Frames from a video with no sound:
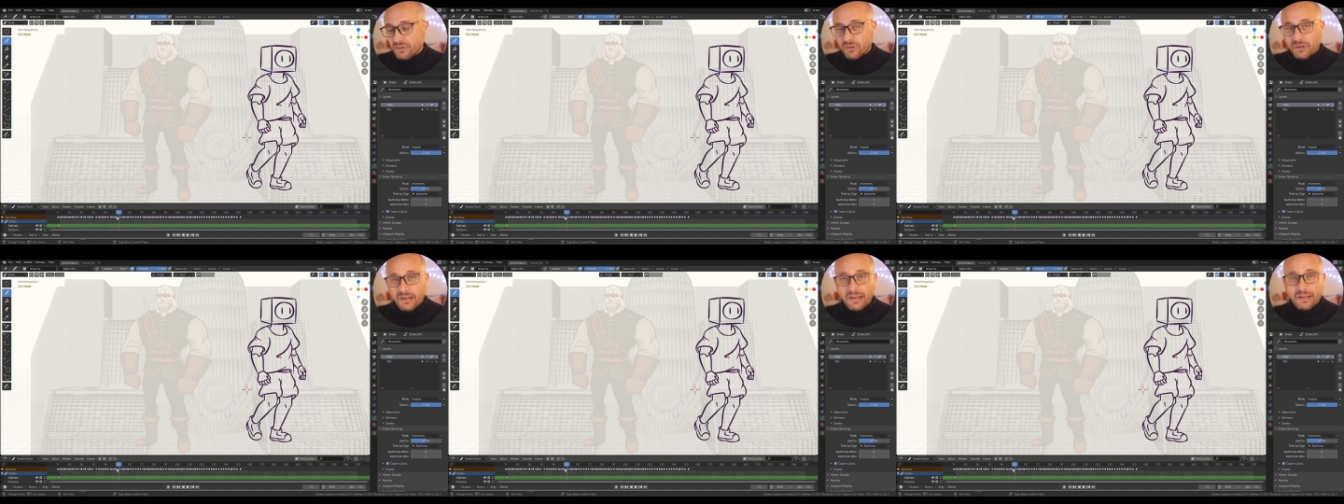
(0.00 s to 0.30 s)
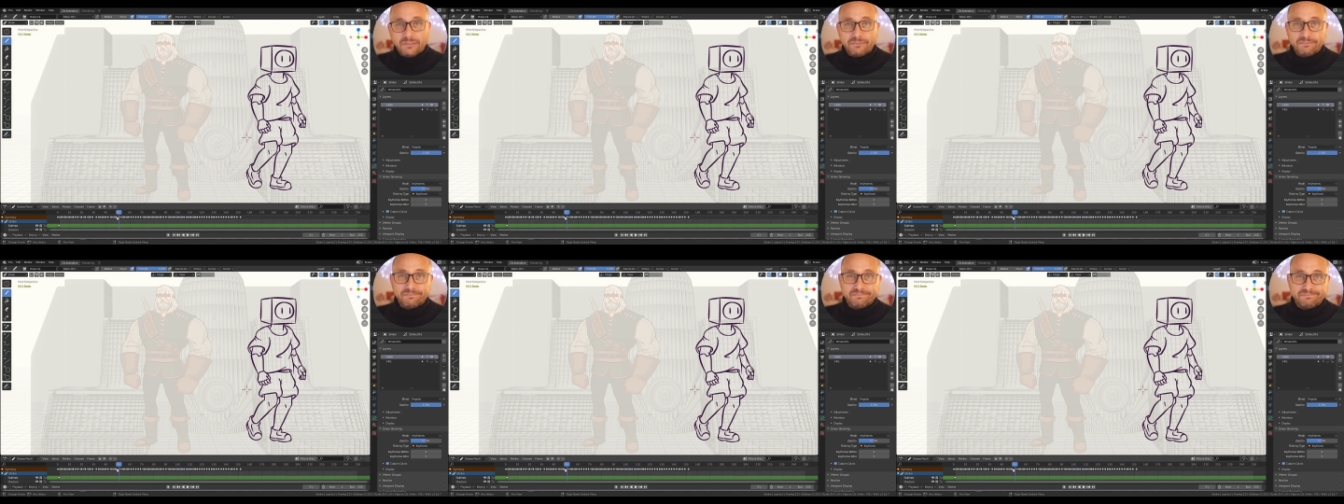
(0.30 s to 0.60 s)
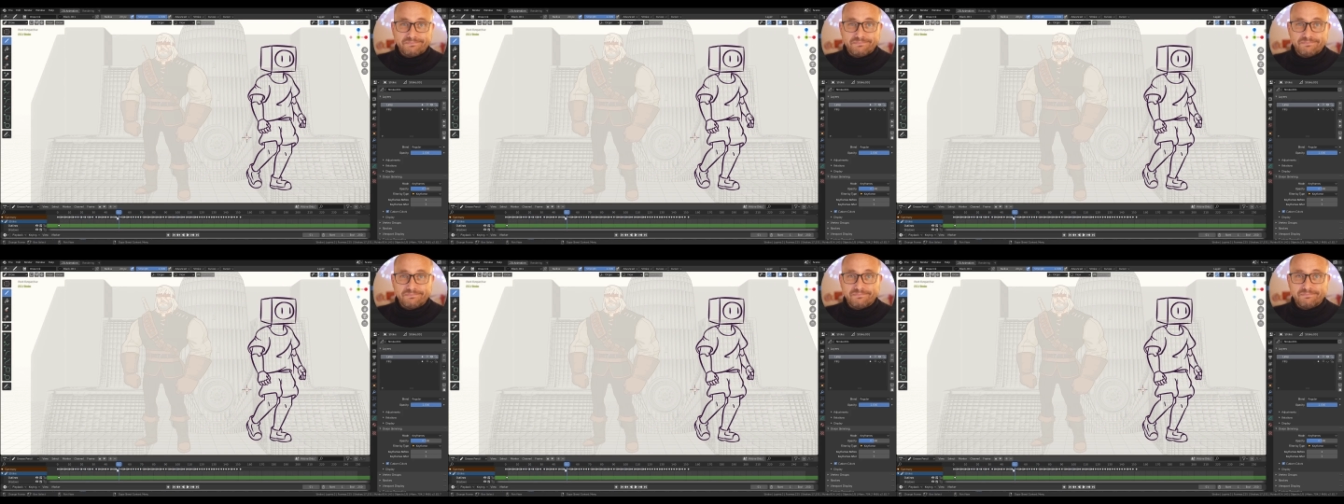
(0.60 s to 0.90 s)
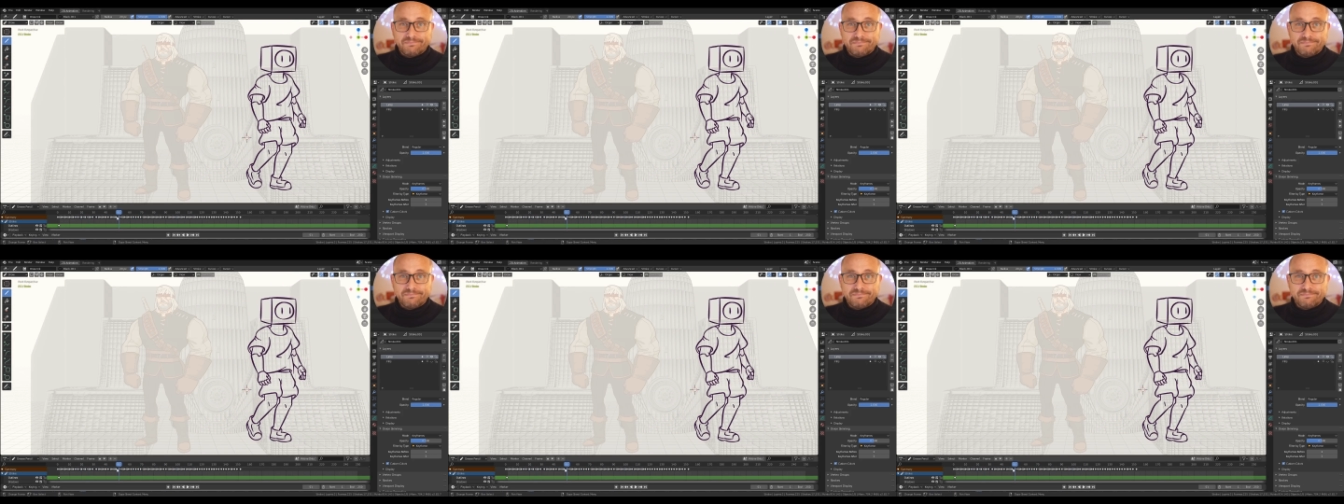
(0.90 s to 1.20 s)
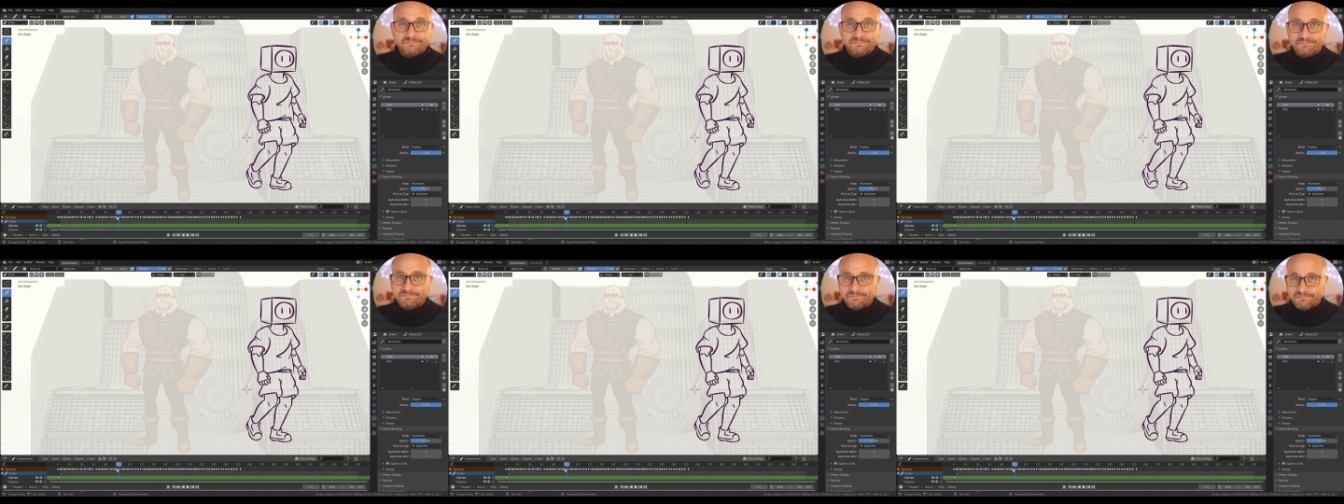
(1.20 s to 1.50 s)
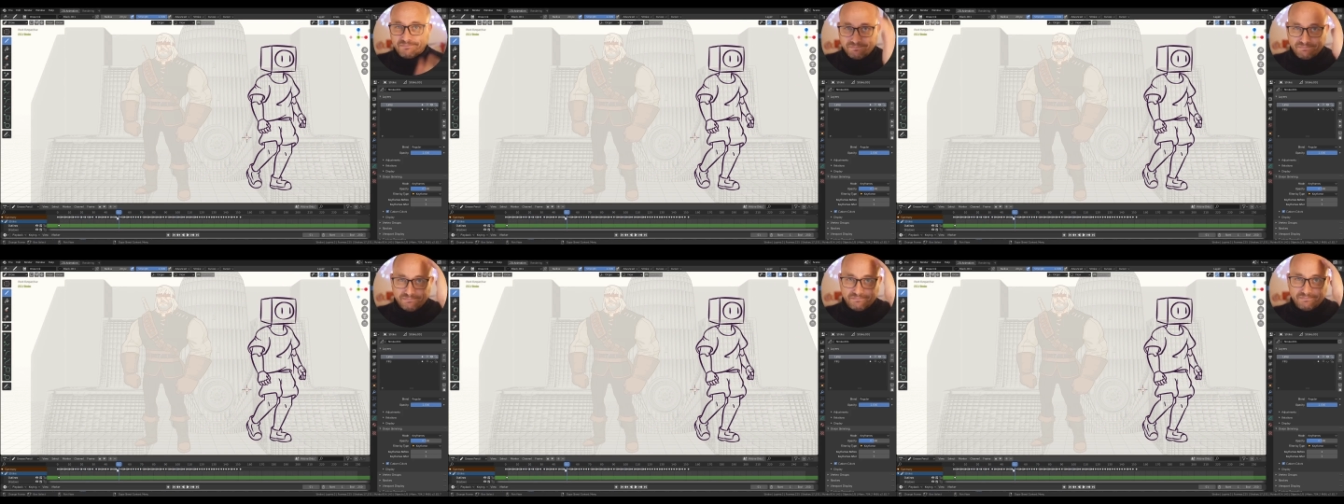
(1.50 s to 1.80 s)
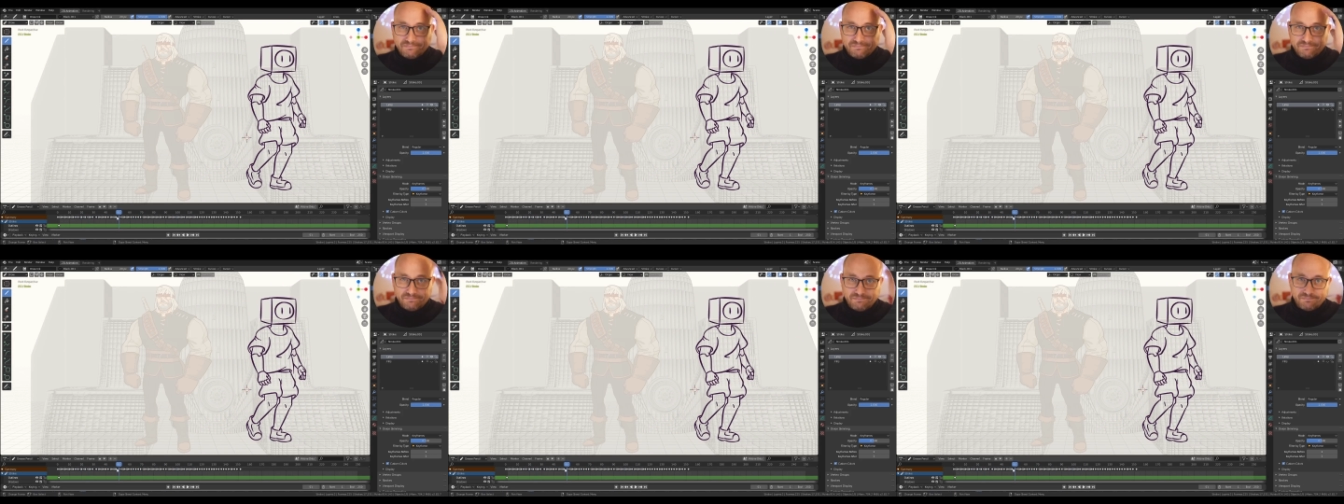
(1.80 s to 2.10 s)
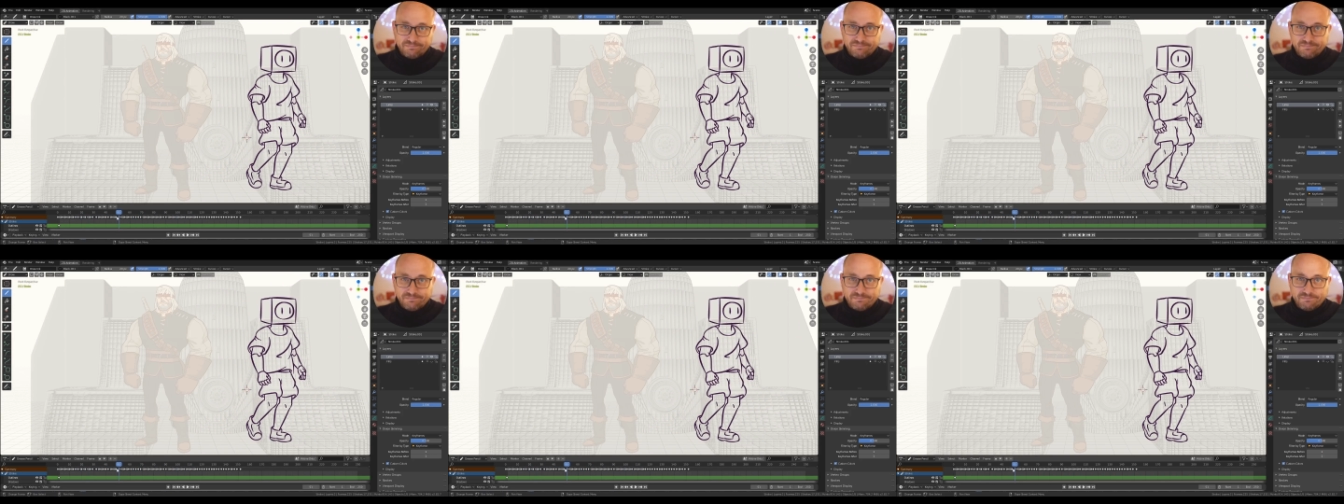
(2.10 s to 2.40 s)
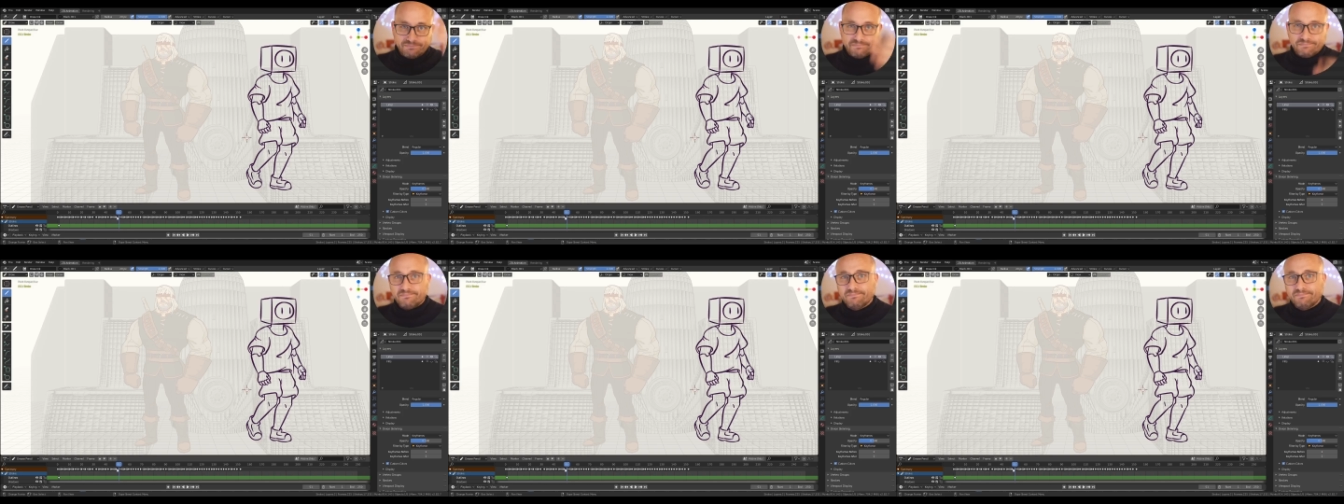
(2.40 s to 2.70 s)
Okay. One, two,